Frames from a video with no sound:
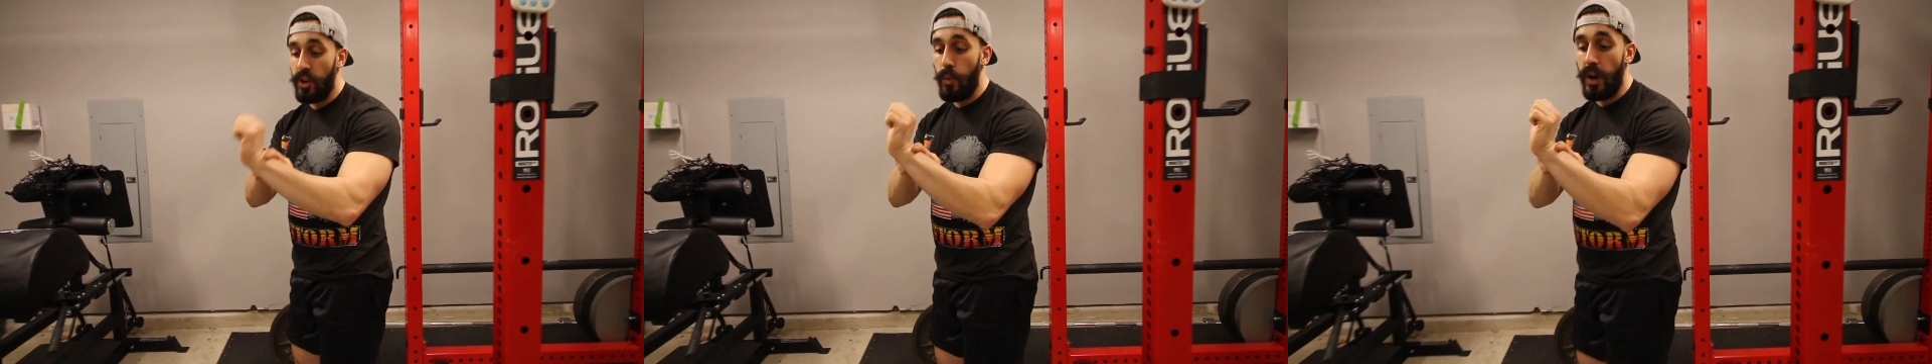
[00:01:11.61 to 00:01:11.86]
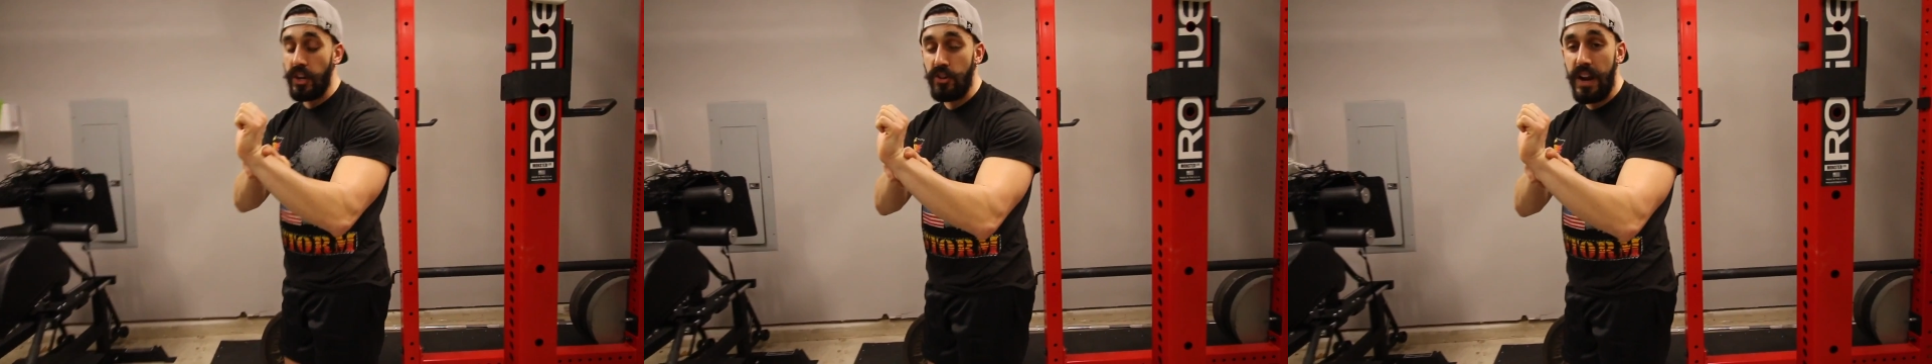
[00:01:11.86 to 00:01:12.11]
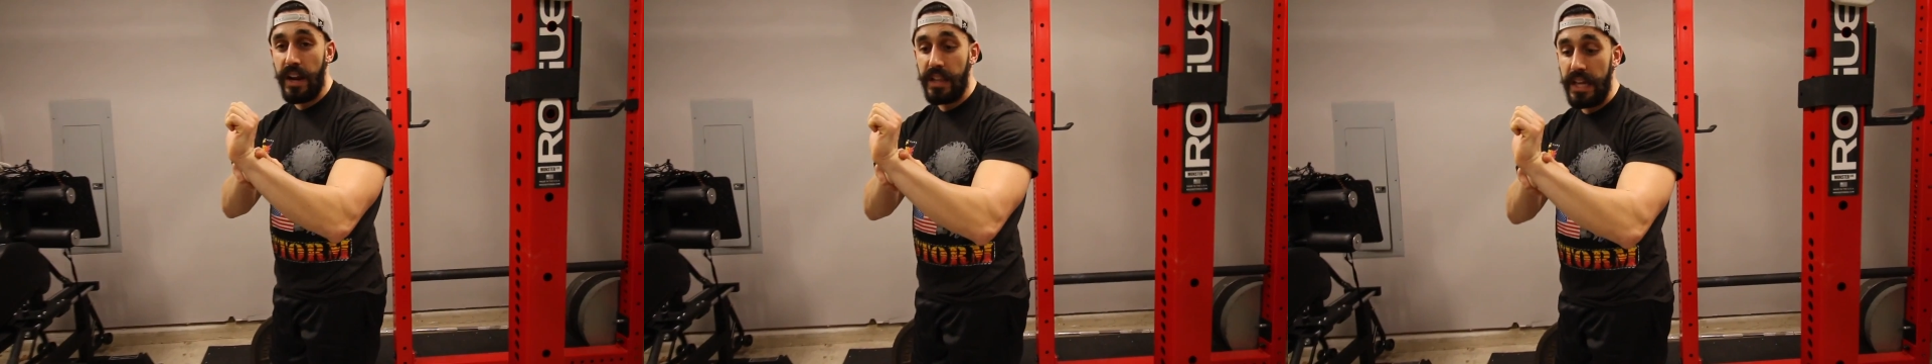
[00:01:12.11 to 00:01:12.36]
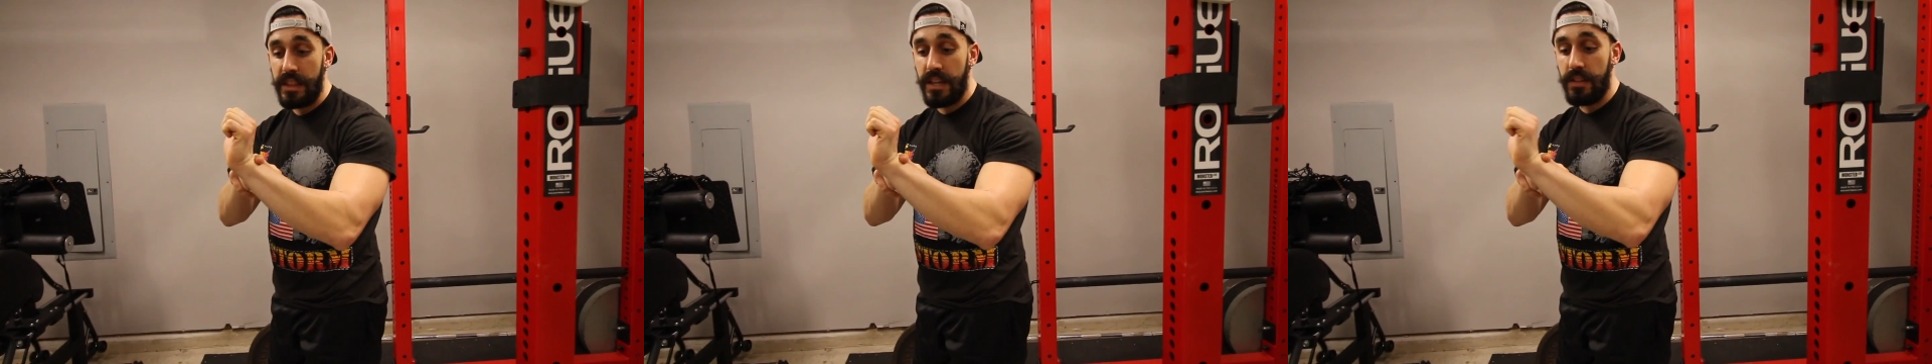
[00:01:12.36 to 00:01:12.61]
you don't want your neck
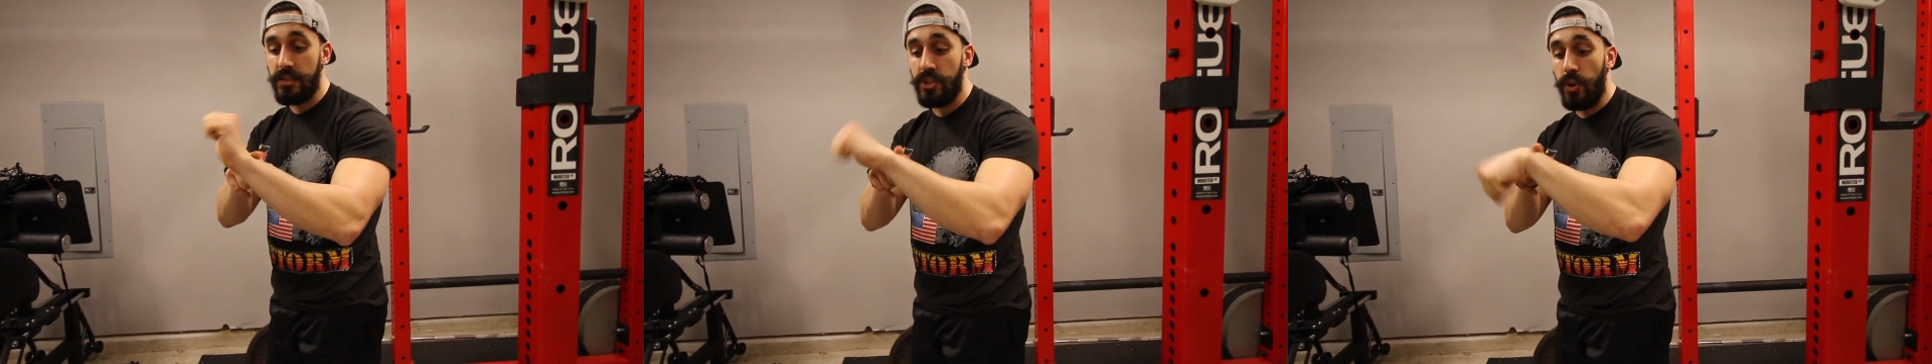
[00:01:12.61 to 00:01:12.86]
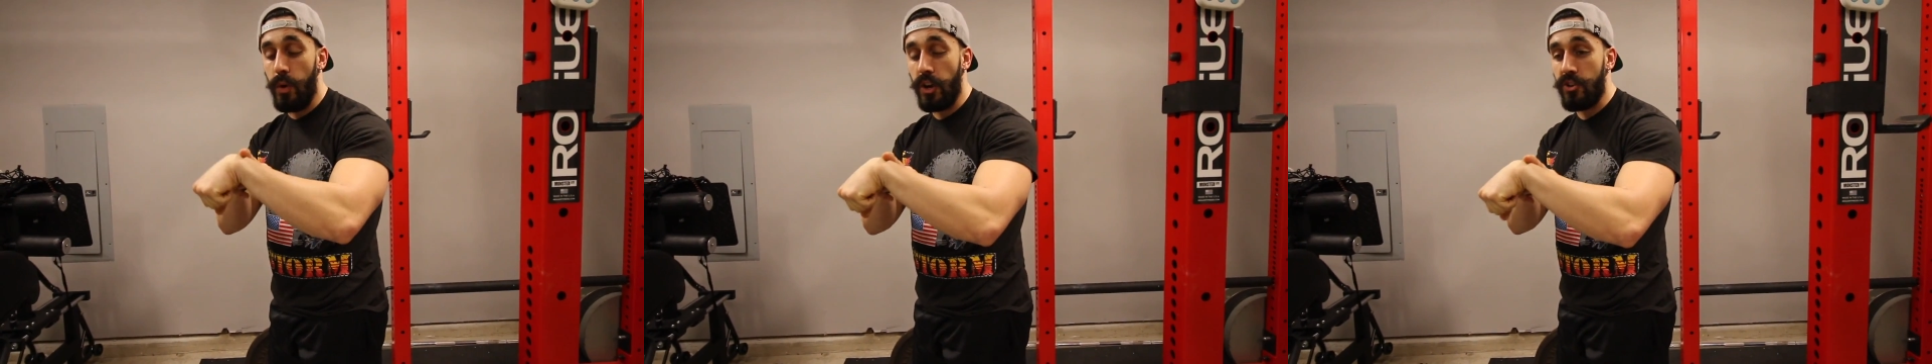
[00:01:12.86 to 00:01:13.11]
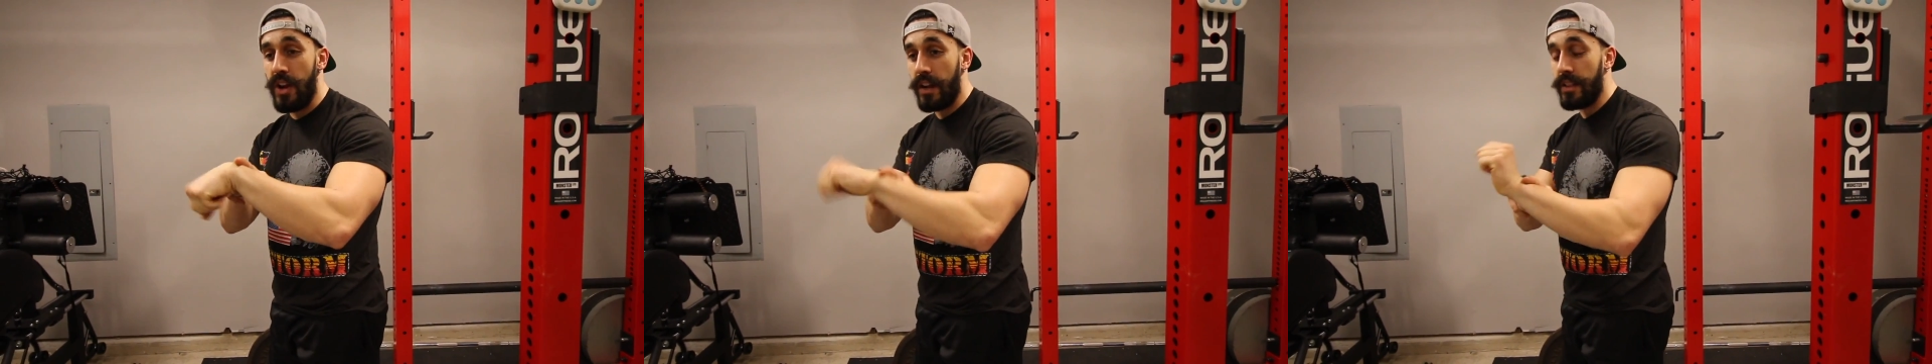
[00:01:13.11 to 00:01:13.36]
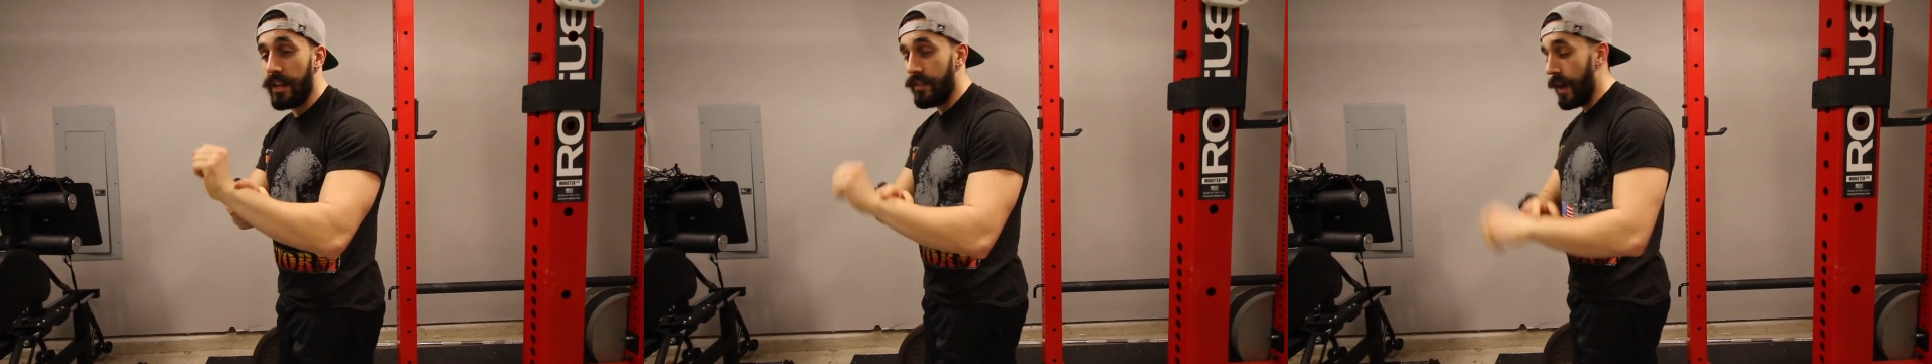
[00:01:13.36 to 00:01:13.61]
like this, you don't want your
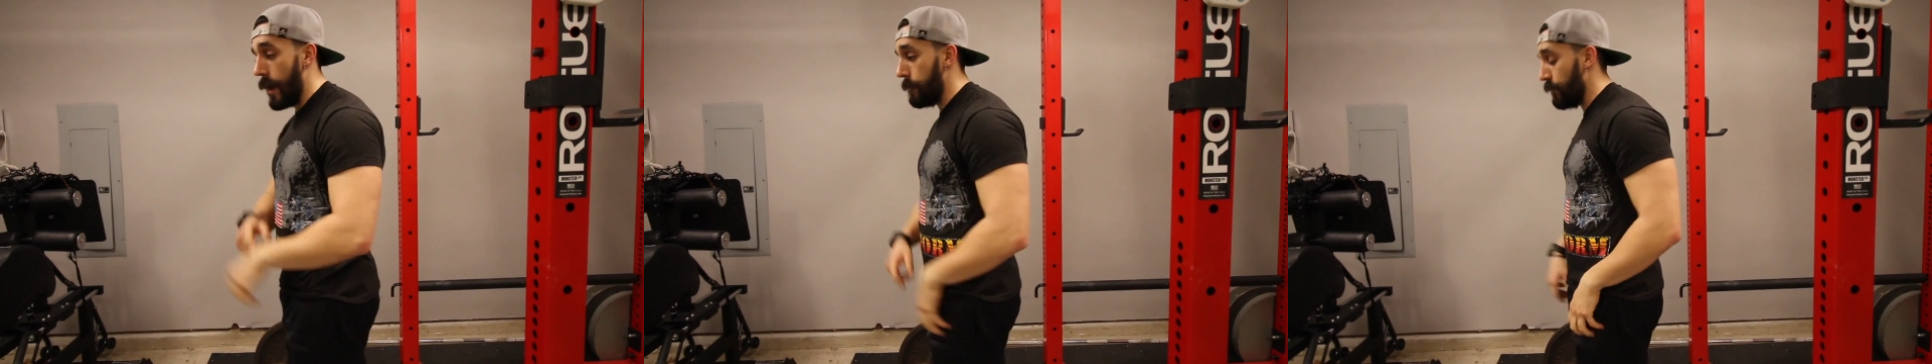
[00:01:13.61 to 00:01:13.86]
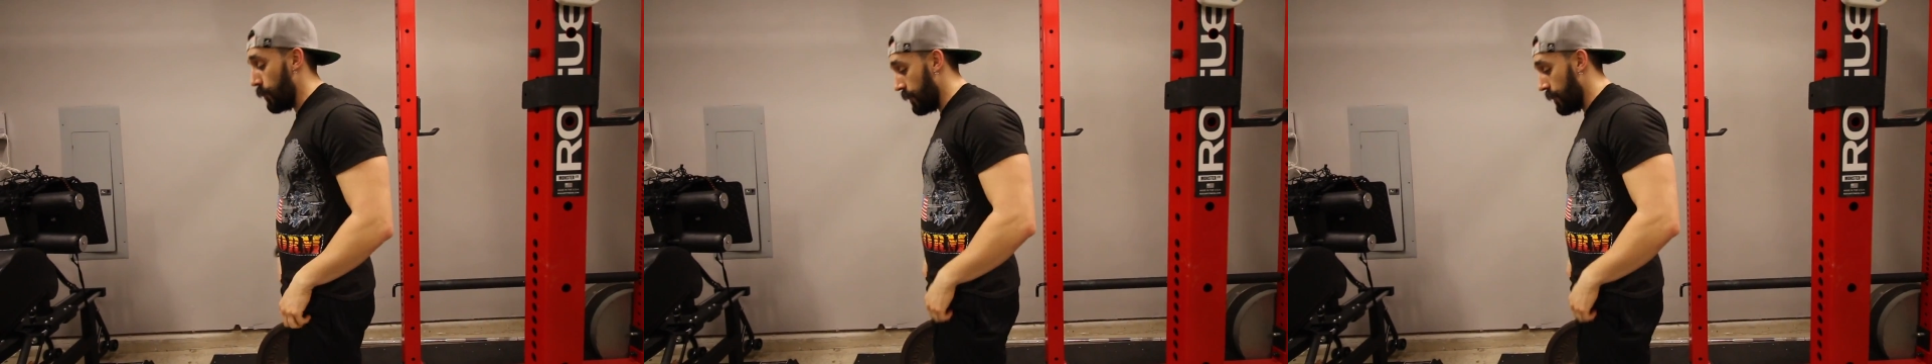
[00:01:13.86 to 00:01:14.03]
neck like that,